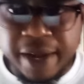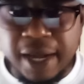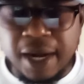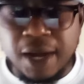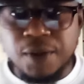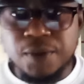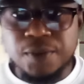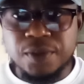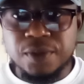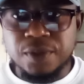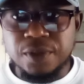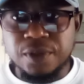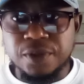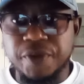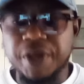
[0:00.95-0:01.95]
Hello,
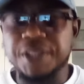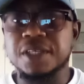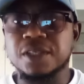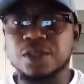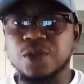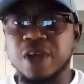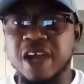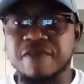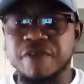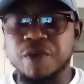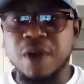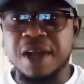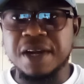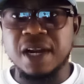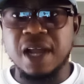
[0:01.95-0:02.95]
greetings to
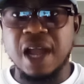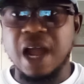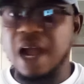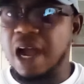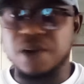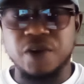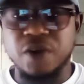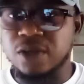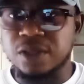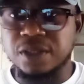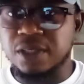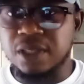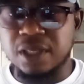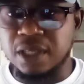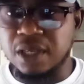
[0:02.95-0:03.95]
everyone across
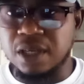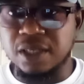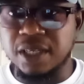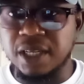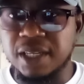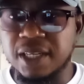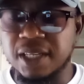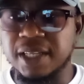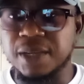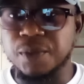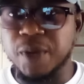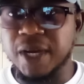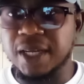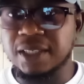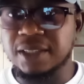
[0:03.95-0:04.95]
the, the, the
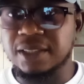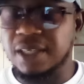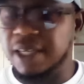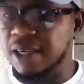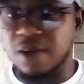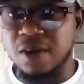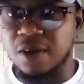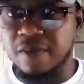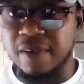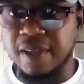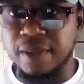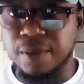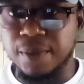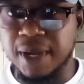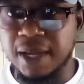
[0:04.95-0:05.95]
world, all
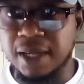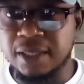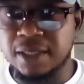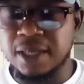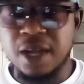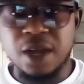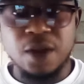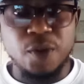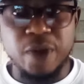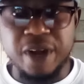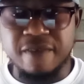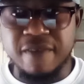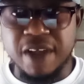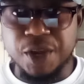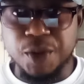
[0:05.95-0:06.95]
over the world,
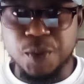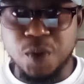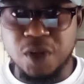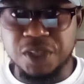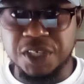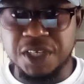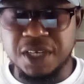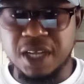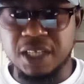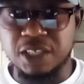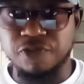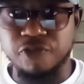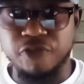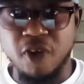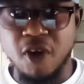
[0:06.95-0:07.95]
wherever you're watching this
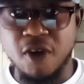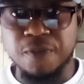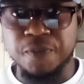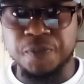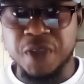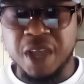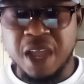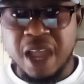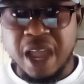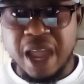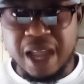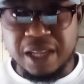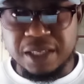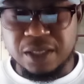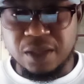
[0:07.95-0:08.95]
from.
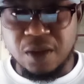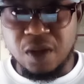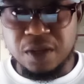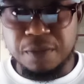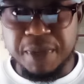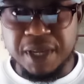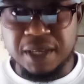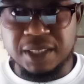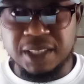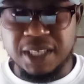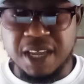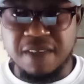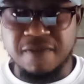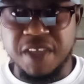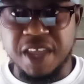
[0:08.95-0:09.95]
It's Godmeal
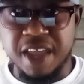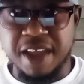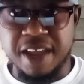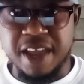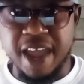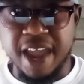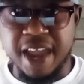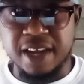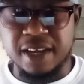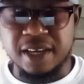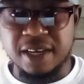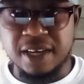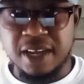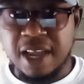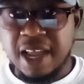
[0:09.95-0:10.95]
TV
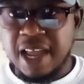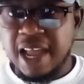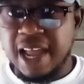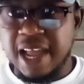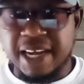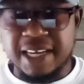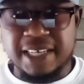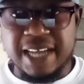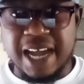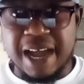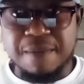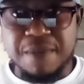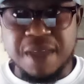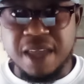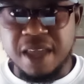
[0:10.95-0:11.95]
again, and
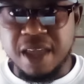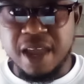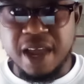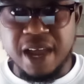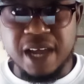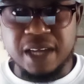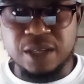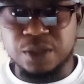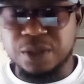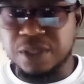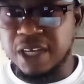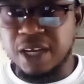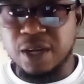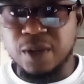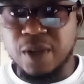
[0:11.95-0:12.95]
I'm here to
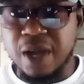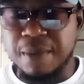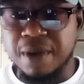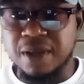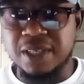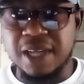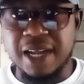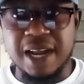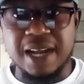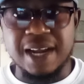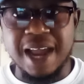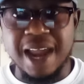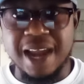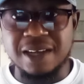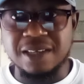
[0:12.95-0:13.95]
tell you about
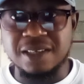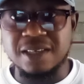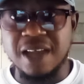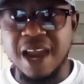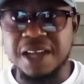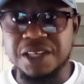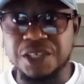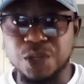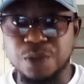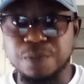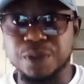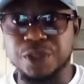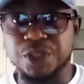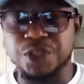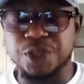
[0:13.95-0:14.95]
another exciting
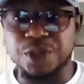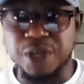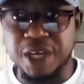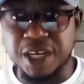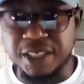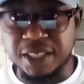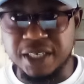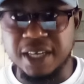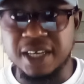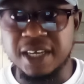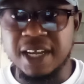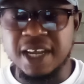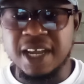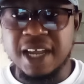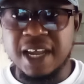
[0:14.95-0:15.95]
opportunity.